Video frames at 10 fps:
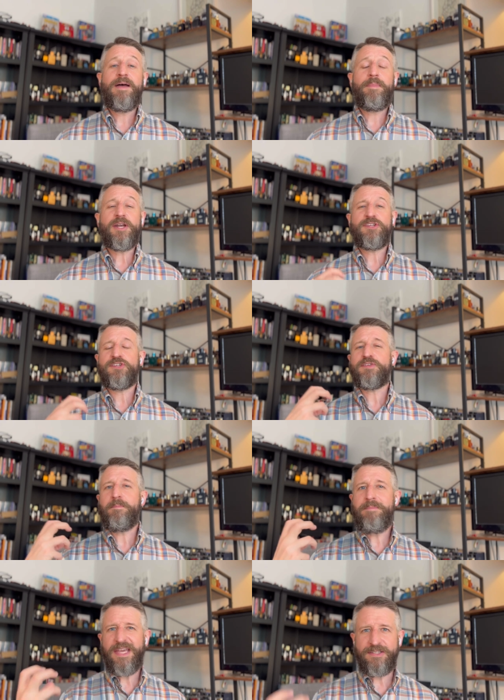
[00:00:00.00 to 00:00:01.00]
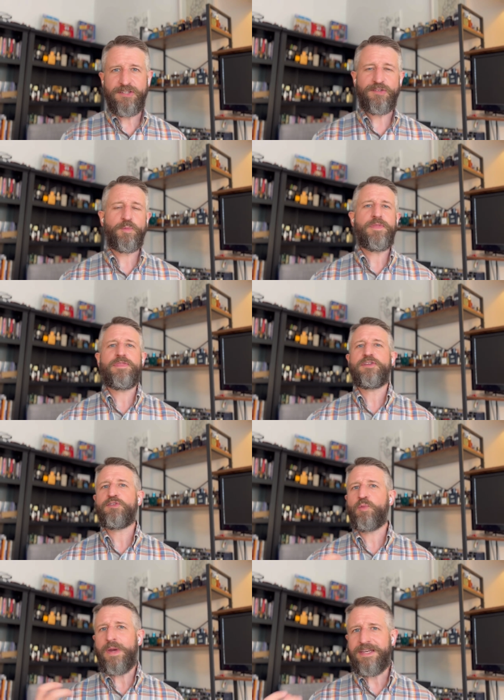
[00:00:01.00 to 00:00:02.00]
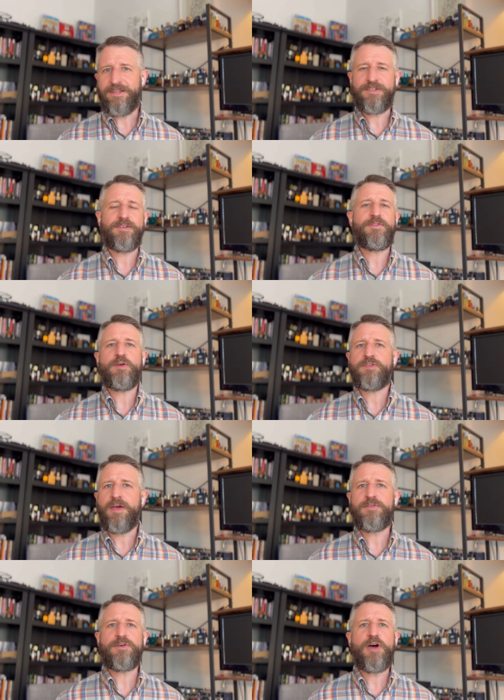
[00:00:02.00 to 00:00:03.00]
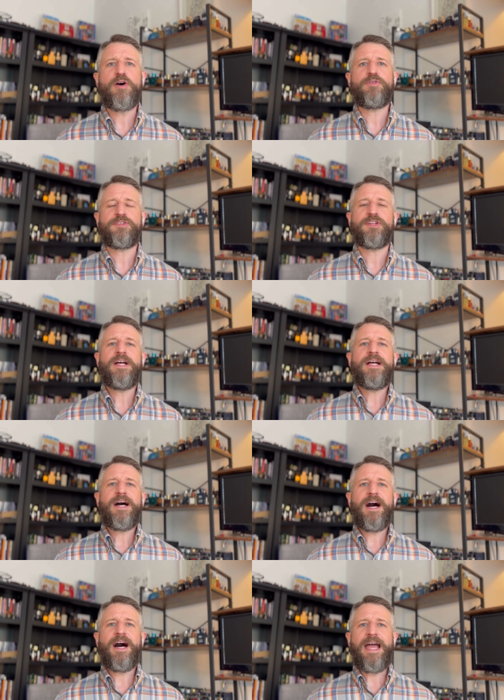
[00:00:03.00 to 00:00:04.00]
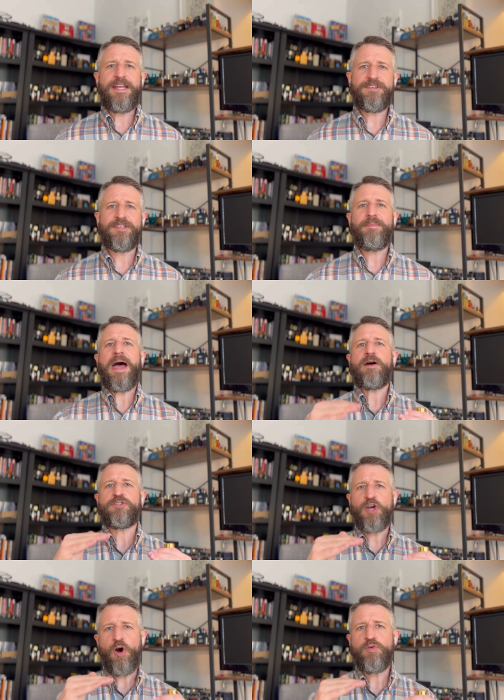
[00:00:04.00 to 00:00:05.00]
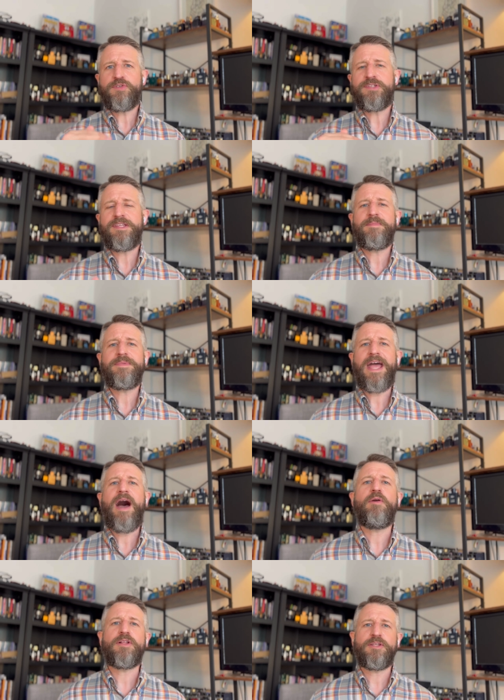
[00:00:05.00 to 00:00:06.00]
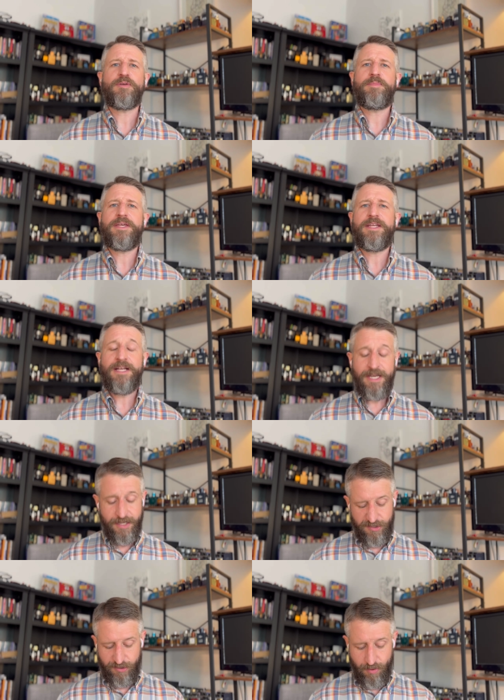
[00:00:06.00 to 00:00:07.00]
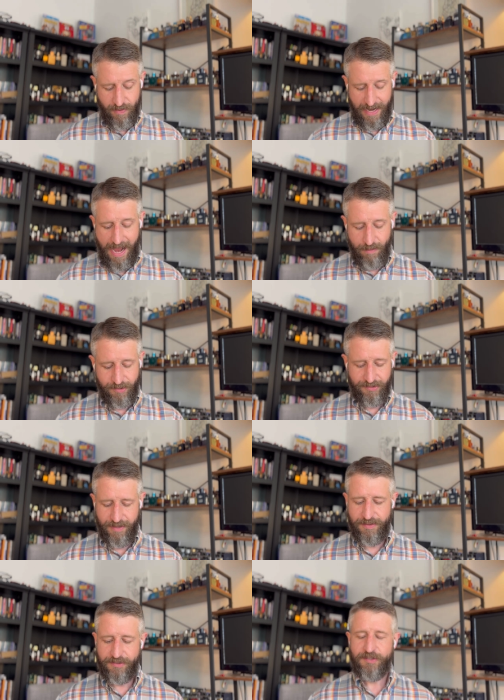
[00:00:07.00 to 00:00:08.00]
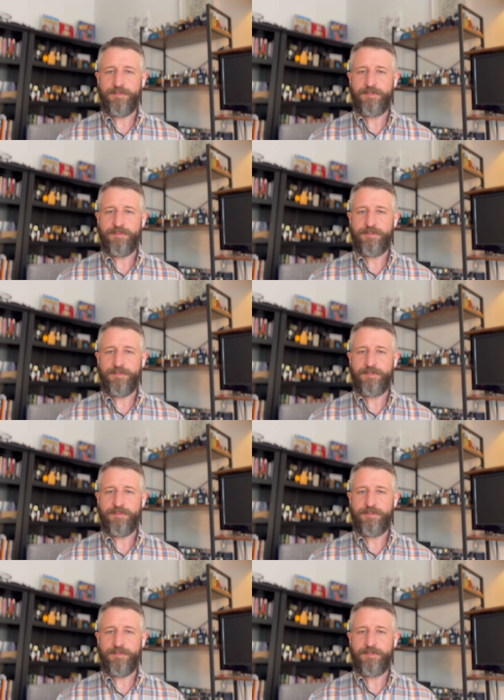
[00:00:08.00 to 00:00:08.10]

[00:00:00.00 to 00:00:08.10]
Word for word: but it just mixes with the sweetness of those other notes uh, and somehow tones them down a little bit so that I would say this is